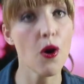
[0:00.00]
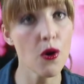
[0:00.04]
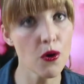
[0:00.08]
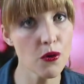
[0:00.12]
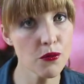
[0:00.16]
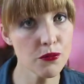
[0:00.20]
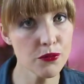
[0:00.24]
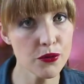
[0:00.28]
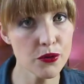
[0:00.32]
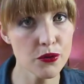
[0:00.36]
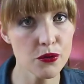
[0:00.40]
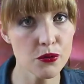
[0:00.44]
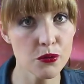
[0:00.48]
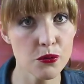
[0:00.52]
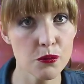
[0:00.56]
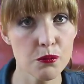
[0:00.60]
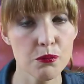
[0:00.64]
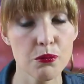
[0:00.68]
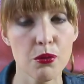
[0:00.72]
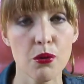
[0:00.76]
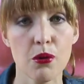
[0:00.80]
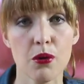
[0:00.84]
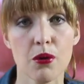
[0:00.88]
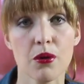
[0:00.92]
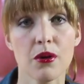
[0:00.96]
overdo
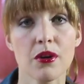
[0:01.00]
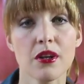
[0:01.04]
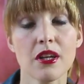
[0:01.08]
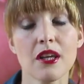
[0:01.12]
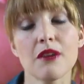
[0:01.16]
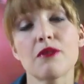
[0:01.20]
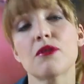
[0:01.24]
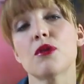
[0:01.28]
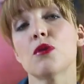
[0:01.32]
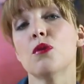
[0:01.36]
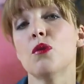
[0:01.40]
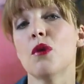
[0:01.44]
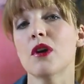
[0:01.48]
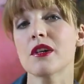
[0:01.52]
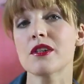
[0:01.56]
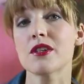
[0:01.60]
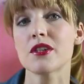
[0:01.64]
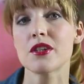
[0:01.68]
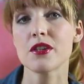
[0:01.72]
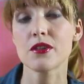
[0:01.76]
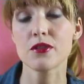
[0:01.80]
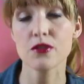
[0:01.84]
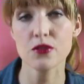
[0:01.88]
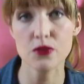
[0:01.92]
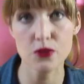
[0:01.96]
porn, if you
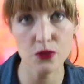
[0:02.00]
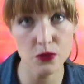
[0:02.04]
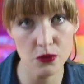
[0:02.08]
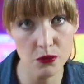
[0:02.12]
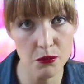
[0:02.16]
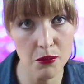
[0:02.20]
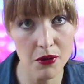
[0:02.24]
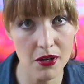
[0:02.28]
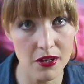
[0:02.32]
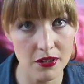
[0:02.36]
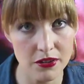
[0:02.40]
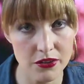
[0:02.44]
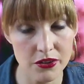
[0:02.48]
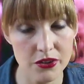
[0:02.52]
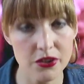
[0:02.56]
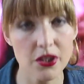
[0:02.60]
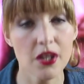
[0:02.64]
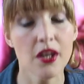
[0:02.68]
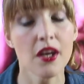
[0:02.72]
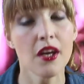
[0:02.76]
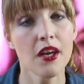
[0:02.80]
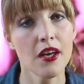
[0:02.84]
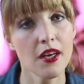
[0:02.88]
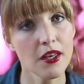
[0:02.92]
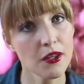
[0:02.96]
watch it too much,
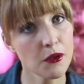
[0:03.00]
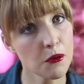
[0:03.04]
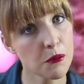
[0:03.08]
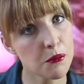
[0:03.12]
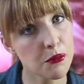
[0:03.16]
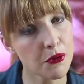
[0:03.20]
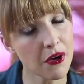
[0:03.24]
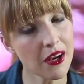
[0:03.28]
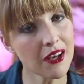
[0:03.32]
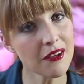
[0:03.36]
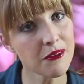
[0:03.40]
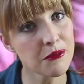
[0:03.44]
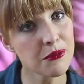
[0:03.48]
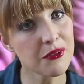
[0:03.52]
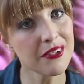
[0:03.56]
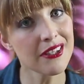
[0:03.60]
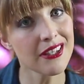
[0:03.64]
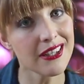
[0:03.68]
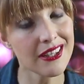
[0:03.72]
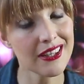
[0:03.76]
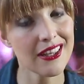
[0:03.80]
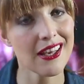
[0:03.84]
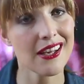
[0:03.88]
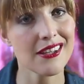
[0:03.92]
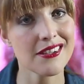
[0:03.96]
your brain
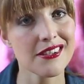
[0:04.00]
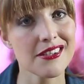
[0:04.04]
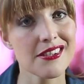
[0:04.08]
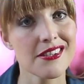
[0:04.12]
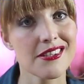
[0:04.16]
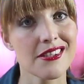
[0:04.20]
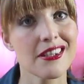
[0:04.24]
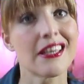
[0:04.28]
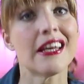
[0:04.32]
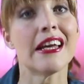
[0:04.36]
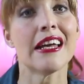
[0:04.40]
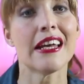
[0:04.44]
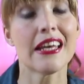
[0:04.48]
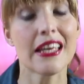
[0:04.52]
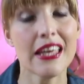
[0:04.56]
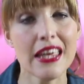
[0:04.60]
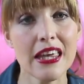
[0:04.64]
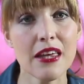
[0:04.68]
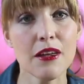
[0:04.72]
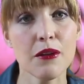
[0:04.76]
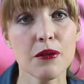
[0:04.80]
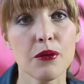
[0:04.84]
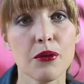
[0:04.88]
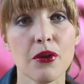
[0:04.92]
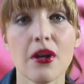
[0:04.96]
really gets
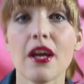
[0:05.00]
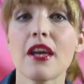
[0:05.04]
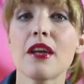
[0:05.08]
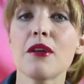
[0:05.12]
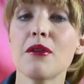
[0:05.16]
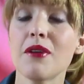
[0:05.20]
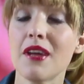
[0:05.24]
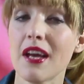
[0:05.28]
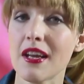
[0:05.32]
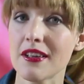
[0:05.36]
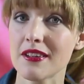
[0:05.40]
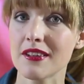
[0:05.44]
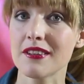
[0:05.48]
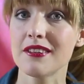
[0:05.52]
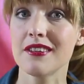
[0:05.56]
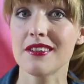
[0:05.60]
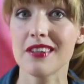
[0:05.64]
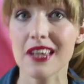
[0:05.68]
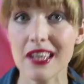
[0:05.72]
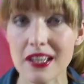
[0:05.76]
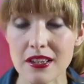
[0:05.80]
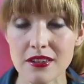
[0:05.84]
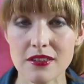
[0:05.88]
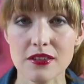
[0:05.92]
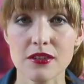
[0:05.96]
ill and you get
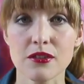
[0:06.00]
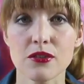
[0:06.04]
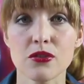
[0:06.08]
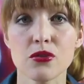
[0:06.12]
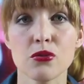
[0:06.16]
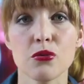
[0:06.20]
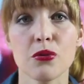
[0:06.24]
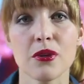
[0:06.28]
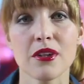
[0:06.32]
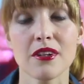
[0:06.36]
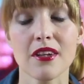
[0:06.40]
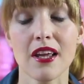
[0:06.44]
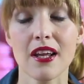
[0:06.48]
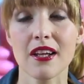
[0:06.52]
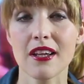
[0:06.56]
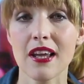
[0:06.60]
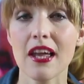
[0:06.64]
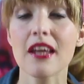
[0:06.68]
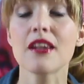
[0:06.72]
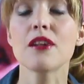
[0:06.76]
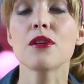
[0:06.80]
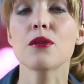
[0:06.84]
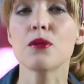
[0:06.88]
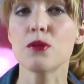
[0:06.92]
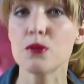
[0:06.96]
addicted to it, and
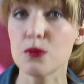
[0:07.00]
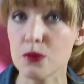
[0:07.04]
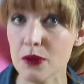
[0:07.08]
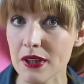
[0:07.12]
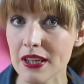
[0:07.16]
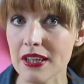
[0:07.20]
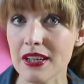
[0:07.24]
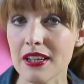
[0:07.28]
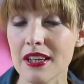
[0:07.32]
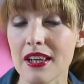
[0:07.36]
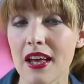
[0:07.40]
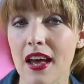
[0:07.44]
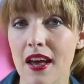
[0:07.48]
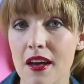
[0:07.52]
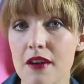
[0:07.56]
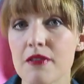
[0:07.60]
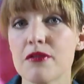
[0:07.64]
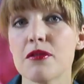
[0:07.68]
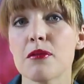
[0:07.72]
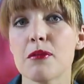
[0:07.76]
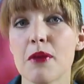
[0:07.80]
then you really have